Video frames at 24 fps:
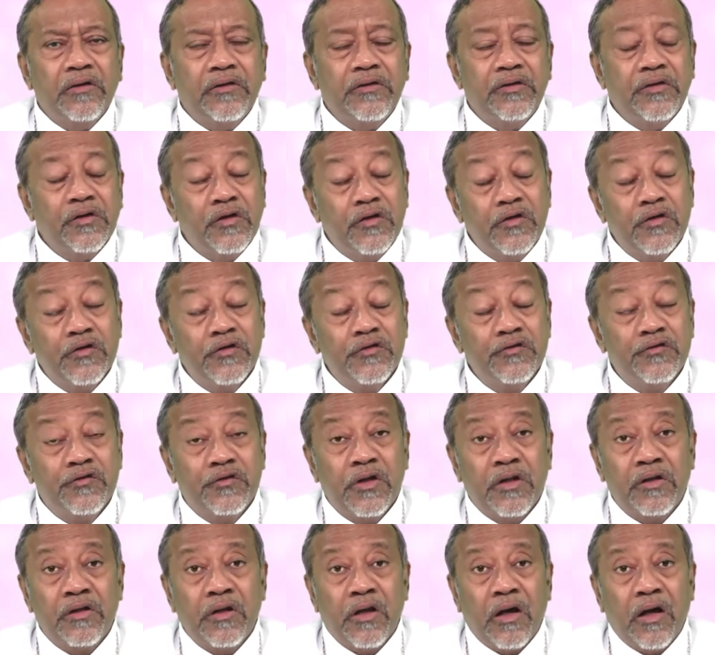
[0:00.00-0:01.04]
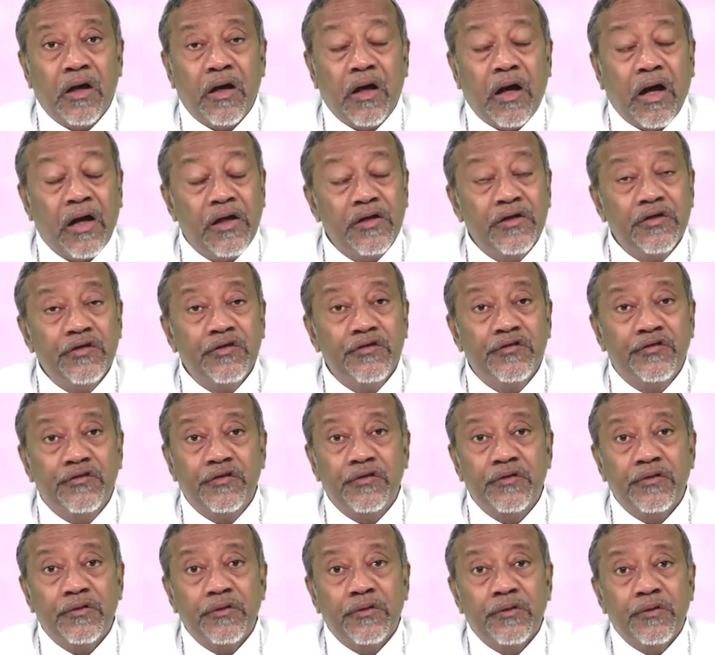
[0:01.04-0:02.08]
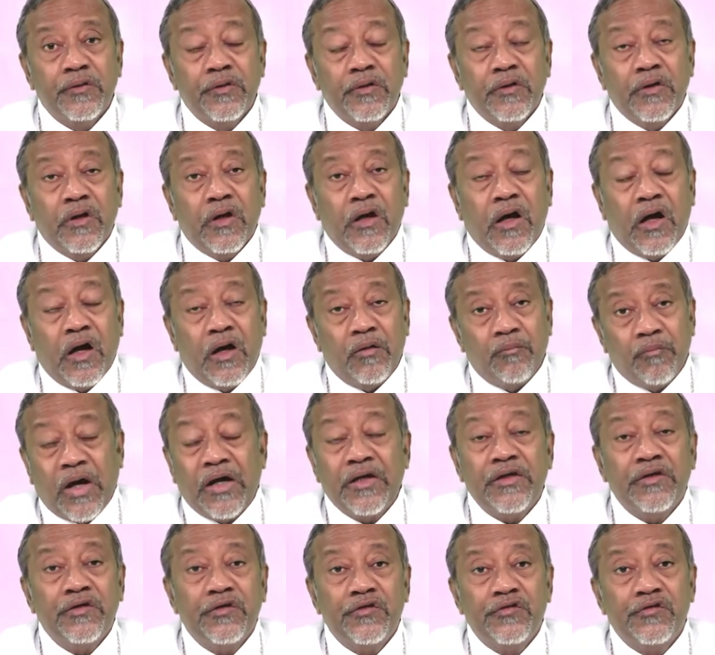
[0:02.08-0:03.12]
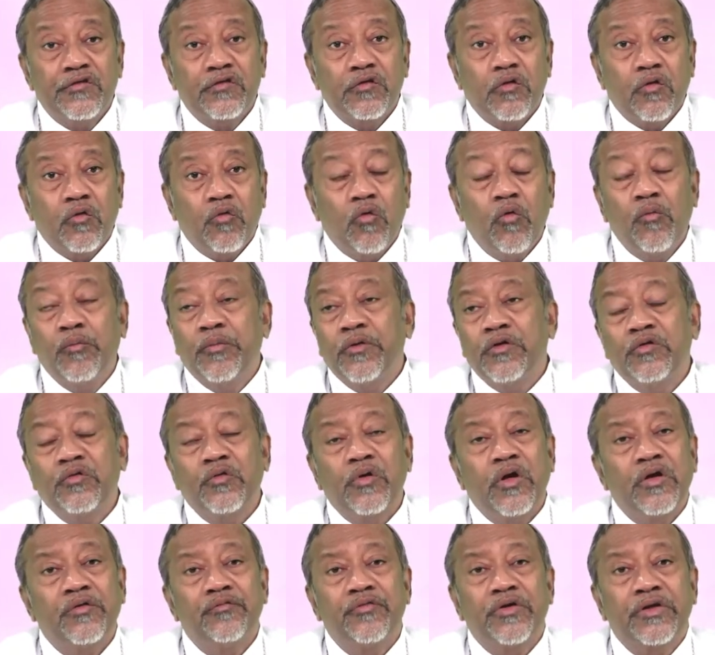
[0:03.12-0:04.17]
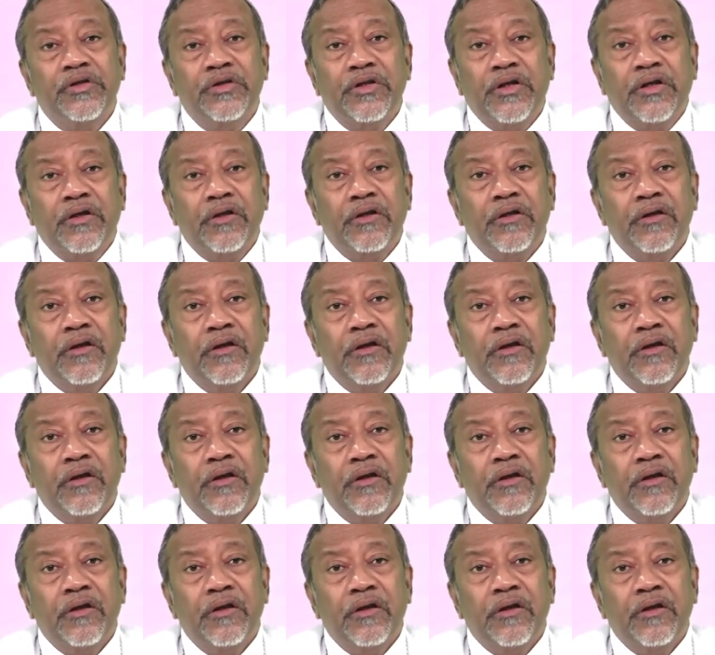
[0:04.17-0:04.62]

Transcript: ears and eyes, our minds open to everything.